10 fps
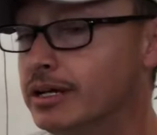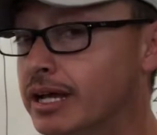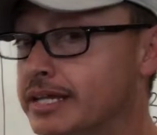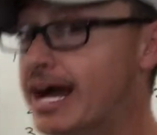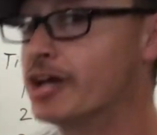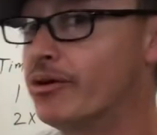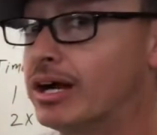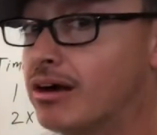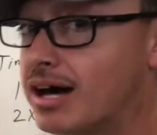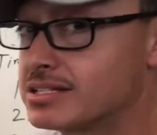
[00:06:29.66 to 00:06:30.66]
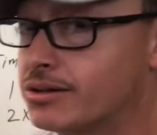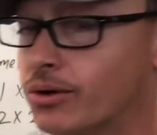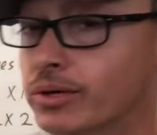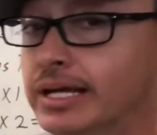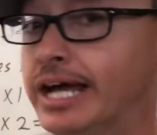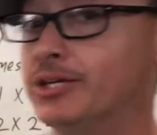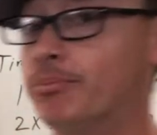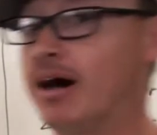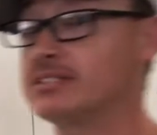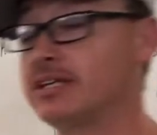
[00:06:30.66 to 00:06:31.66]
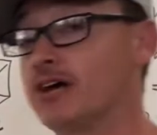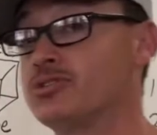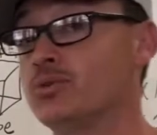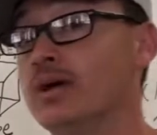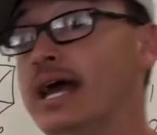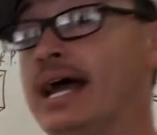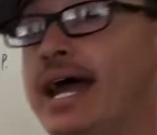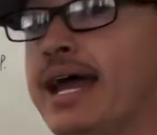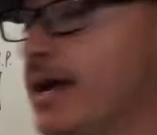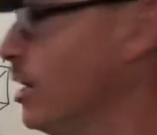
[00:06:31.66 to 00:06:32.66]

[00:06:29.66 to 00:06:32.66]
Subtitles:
Now you're at Costco, and your boss tells you, hey,